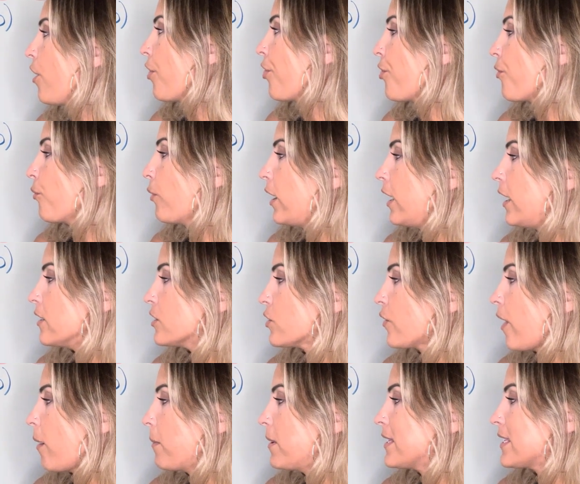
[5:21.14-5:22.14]
3. So
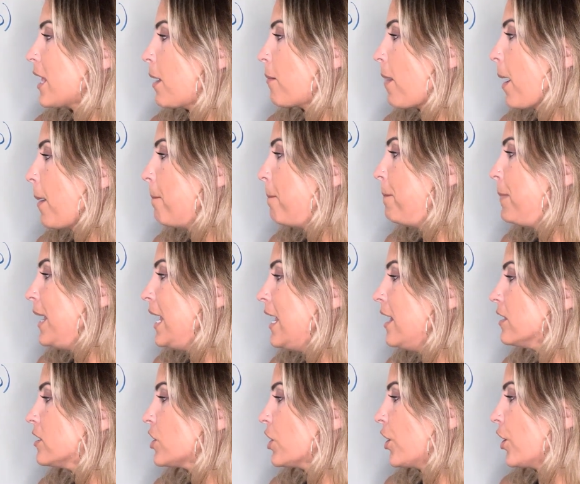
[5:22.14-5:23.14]
that means that my
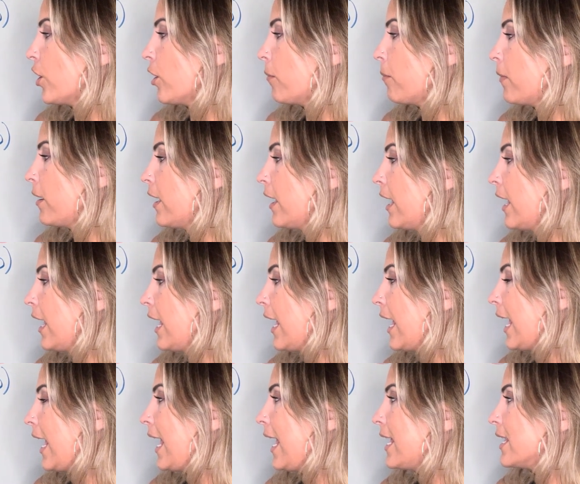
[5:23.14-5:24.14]
b term
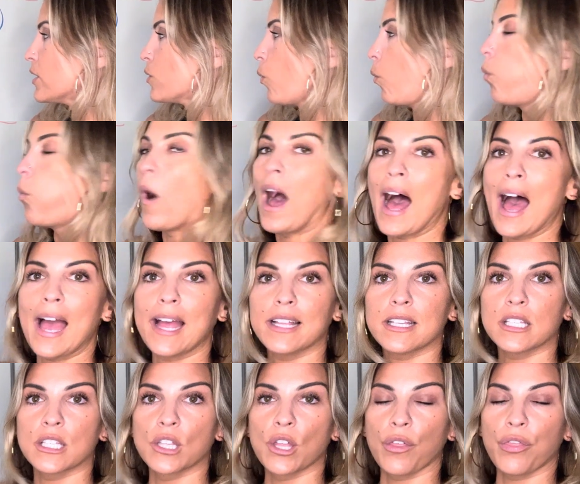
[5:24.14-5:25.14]
is y
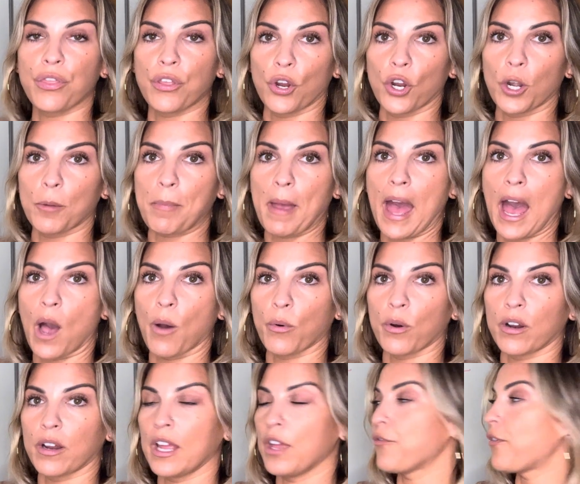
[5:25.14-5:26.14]
to the third
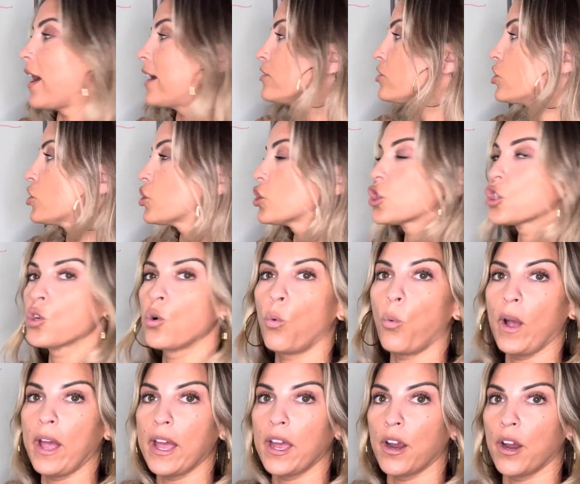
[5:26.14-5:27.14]
power. If I
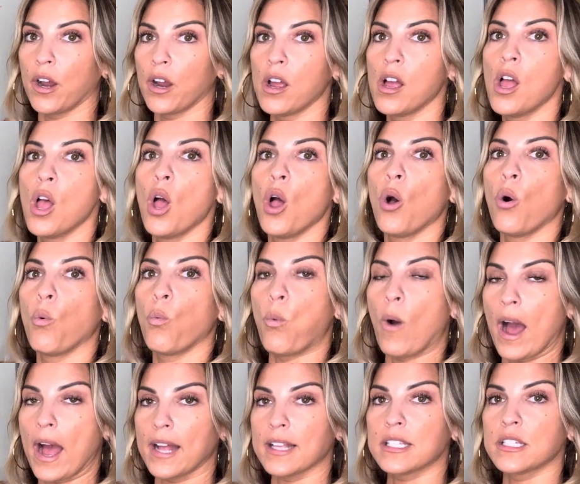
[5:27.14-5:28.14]
square
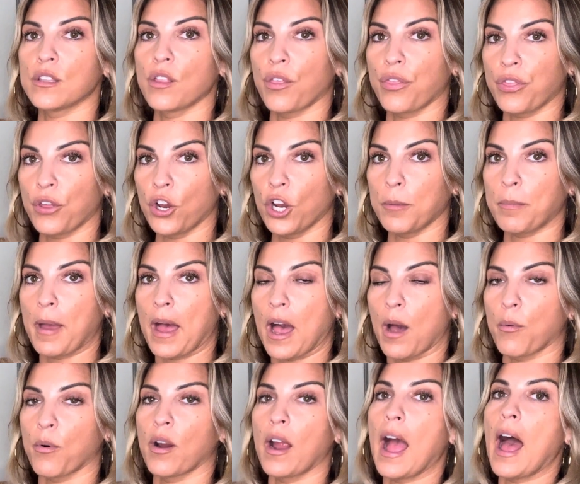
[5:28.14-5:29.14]
y to the third
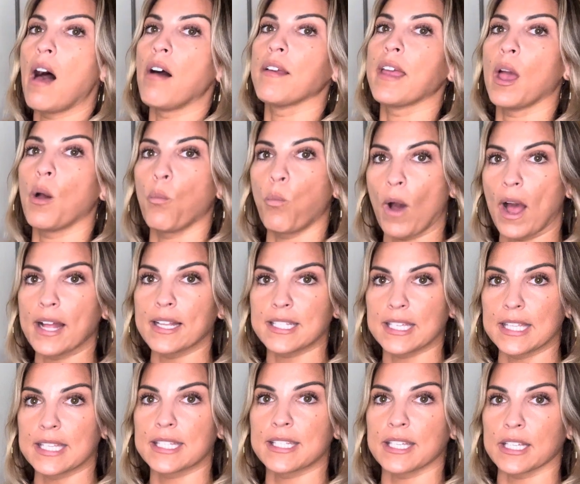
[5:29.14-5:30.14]
power, I'll get y
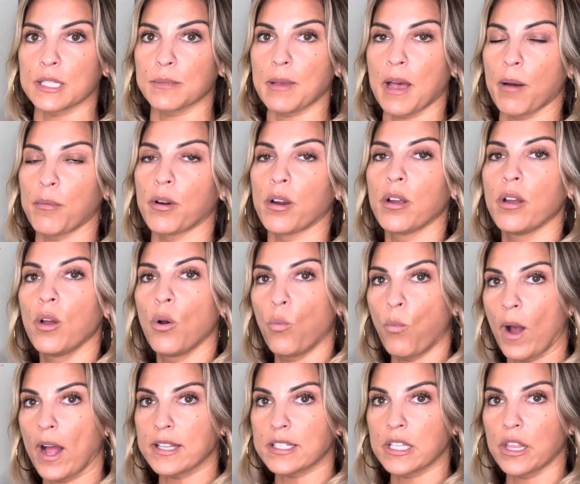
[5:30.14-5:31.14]
to the sixth power.
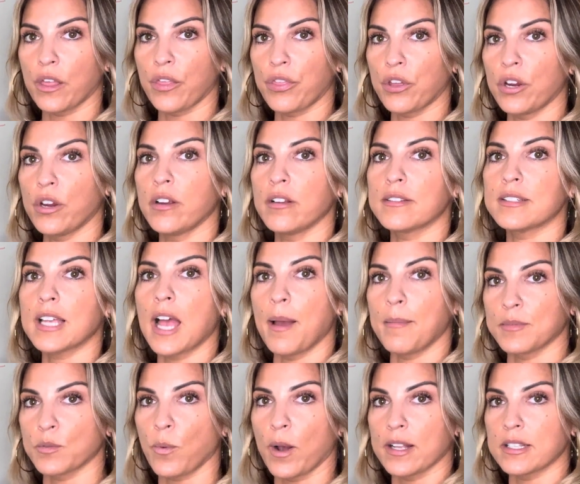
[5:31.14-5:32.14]
y to the third
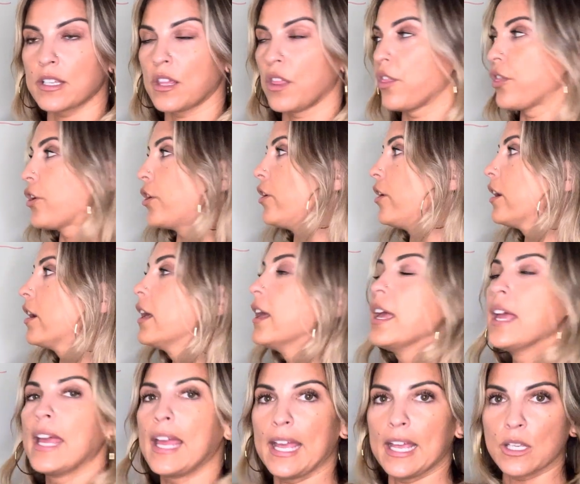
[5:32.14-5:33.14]
times y to the third
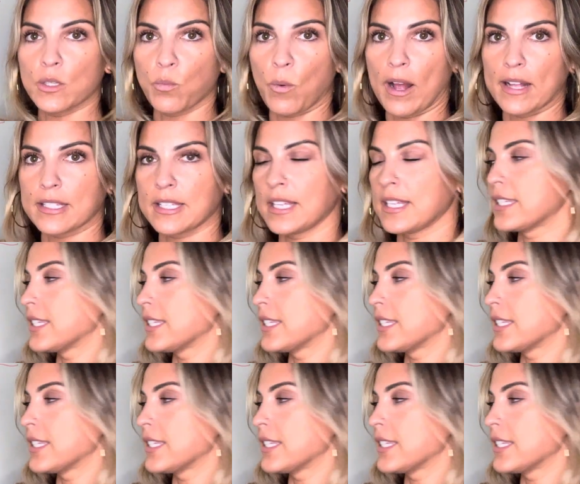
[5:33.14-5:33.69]
is y to the